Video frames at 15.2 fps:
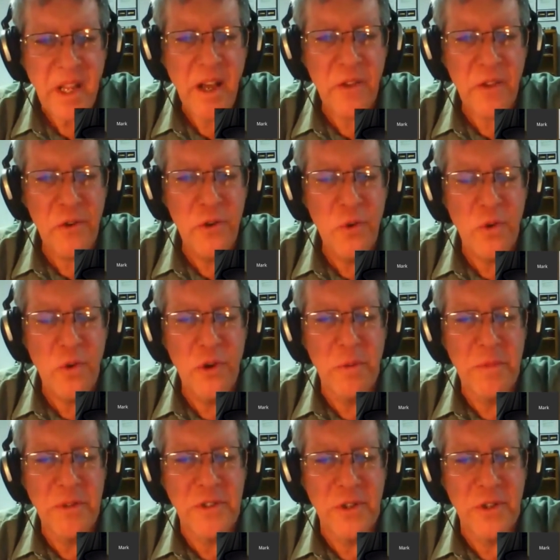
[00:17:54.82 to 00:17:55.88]
other nuclear
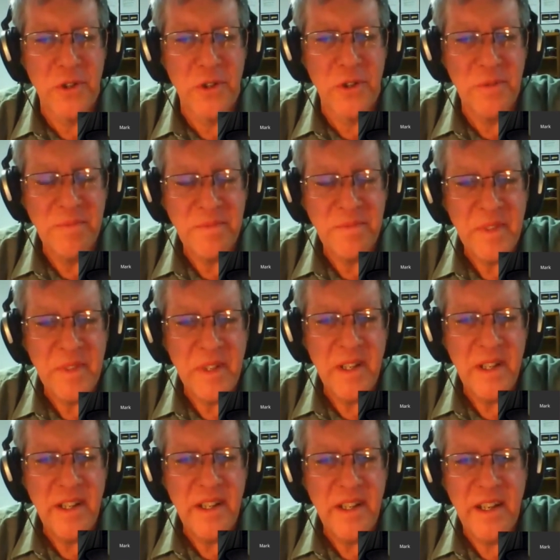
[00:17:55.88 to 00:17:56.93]
material.
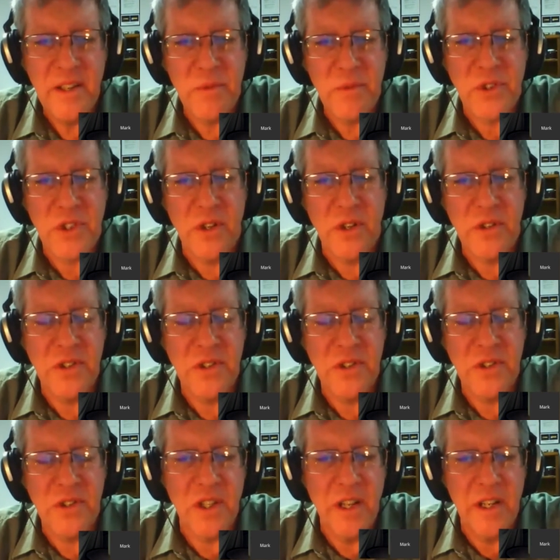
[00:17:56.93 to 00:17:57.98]
And the result
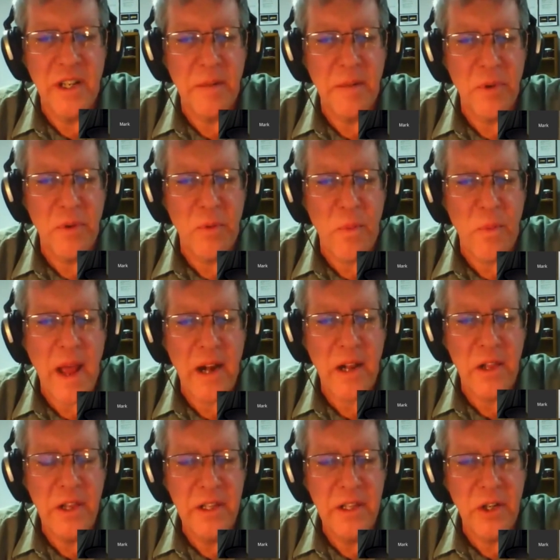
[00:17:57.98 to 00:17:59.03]
is that you end up with a
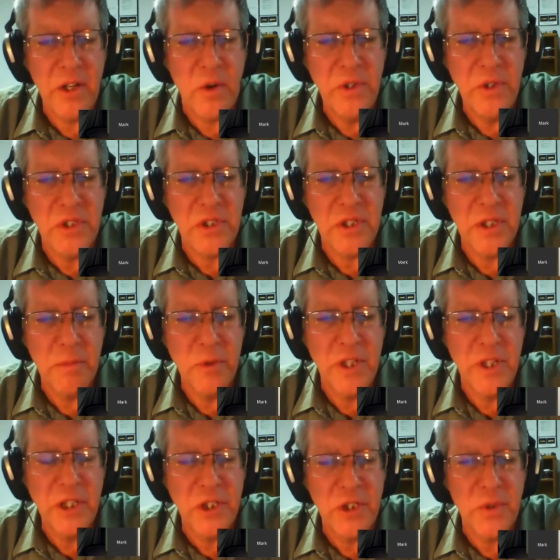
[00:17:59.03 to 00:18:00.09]
radically increased
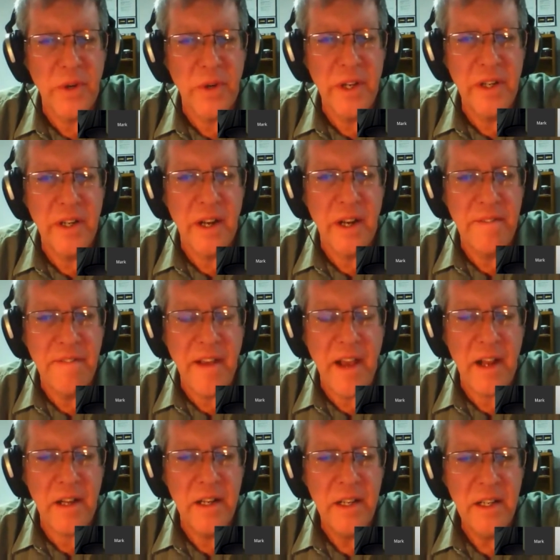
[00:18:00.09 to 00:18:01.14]
mutation rate. And in
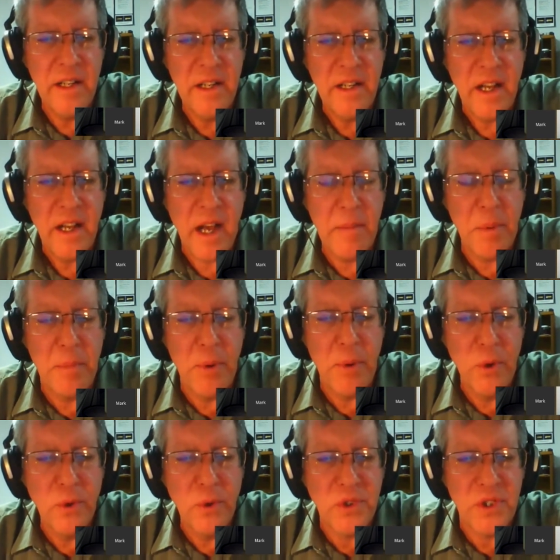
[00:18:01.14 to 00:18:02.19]
fact, I
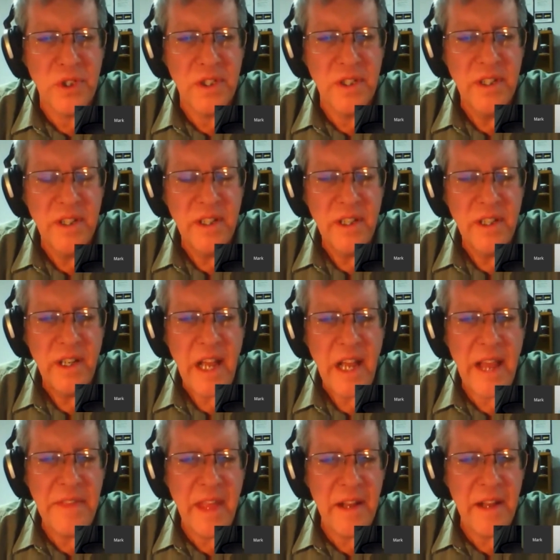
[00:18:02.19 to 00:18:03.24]
propose that
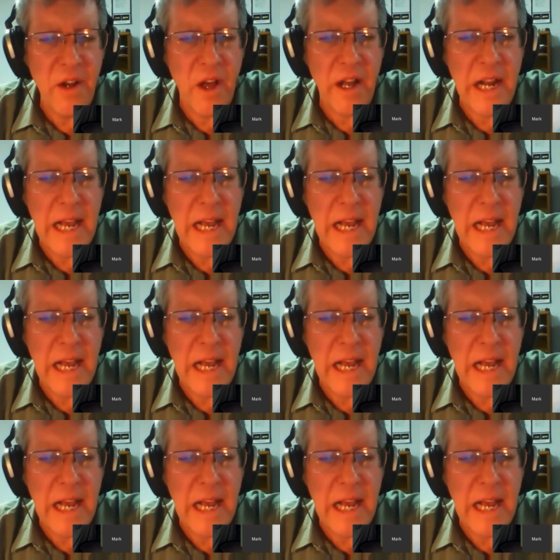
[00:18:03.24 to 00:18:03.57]
had that not